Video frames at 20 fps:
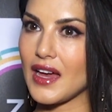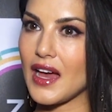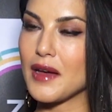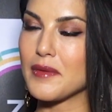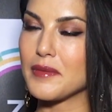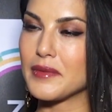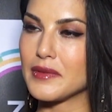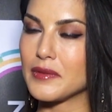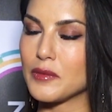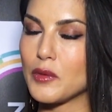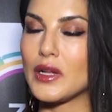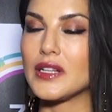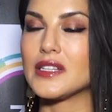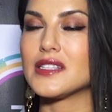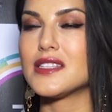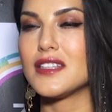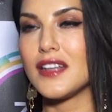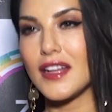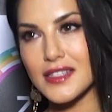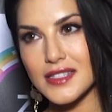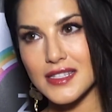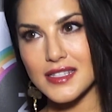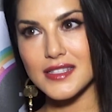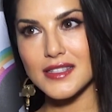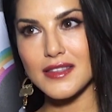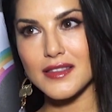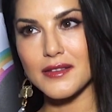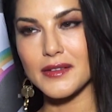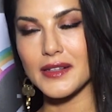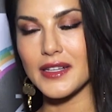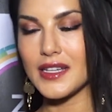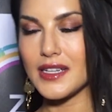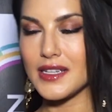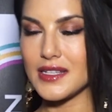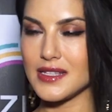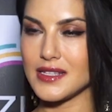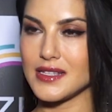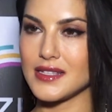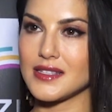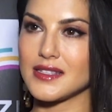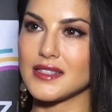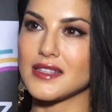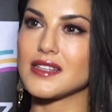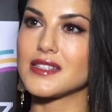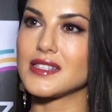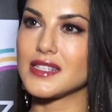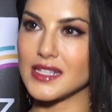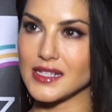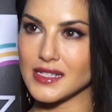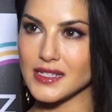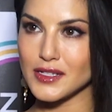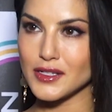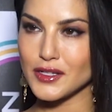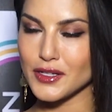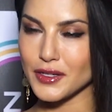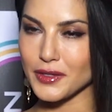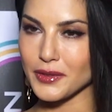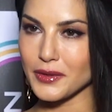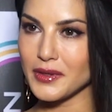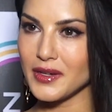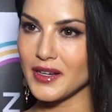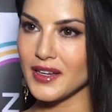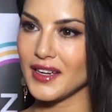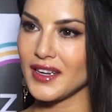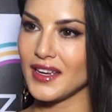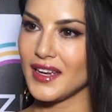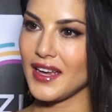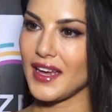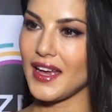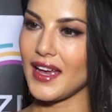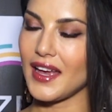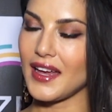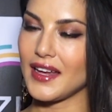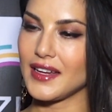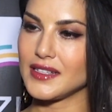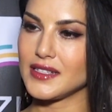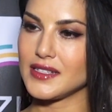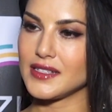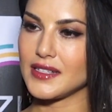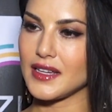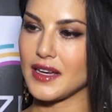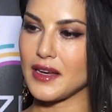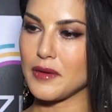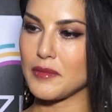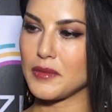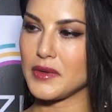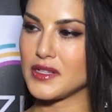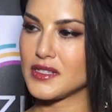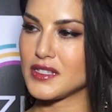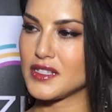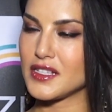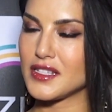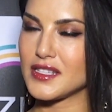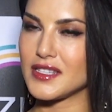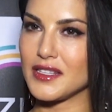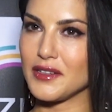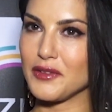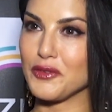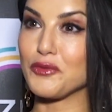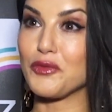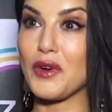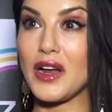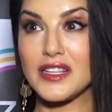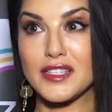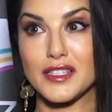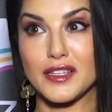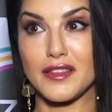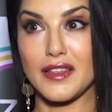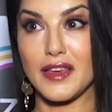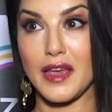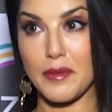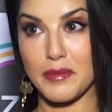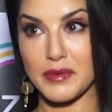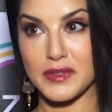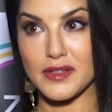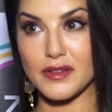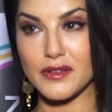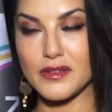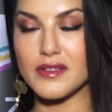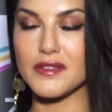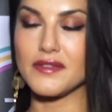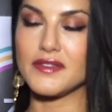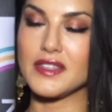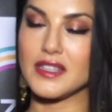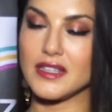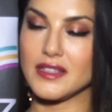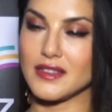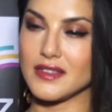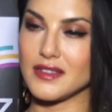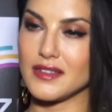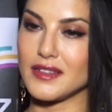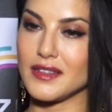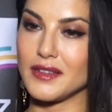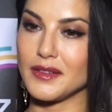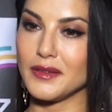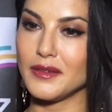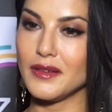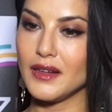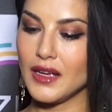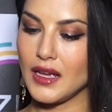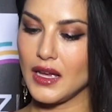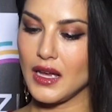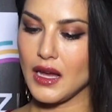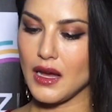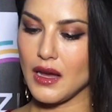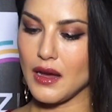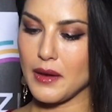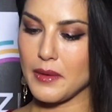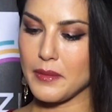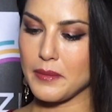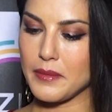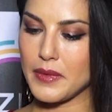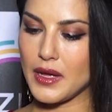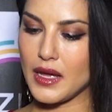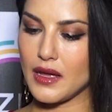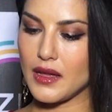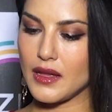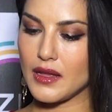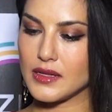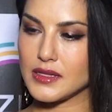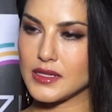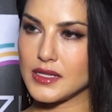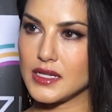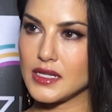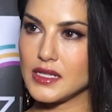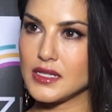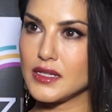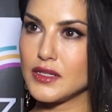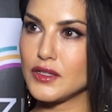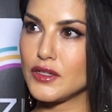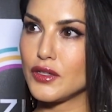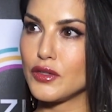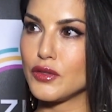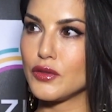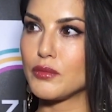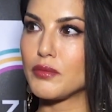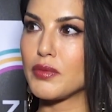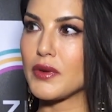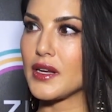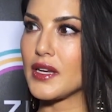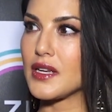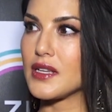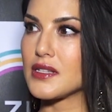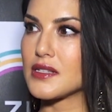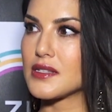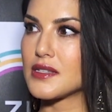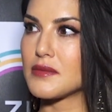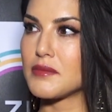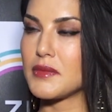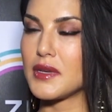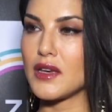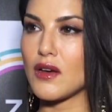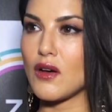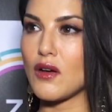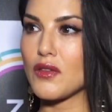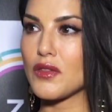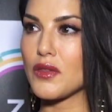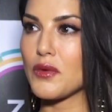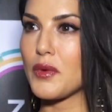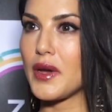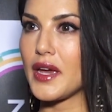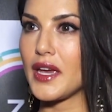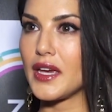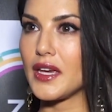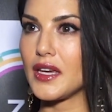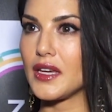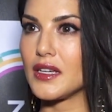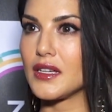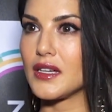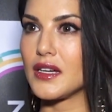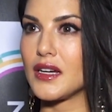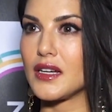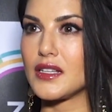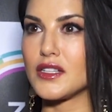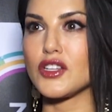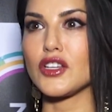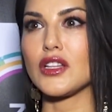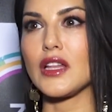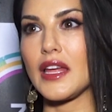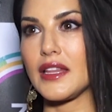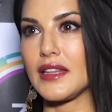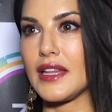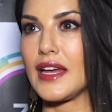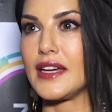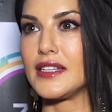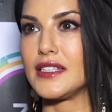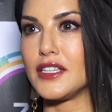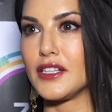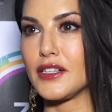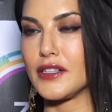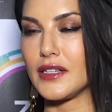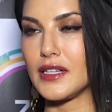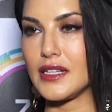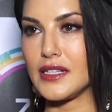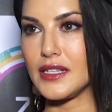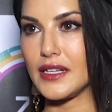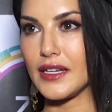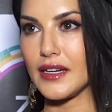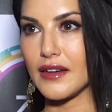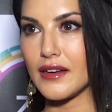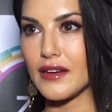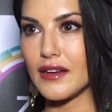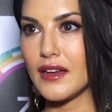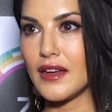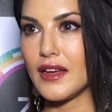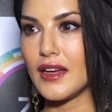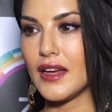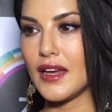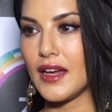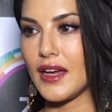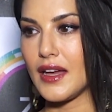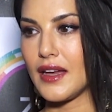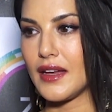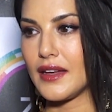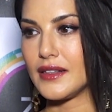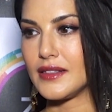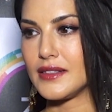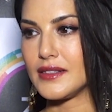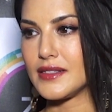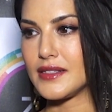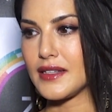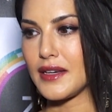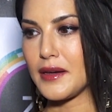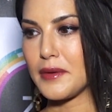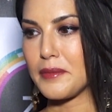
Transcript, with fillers: do? Well, it's not season 3, it's season 2, and it's just the rest of the episodes of season 2. Season 2 brings me all the way until I land here in India, and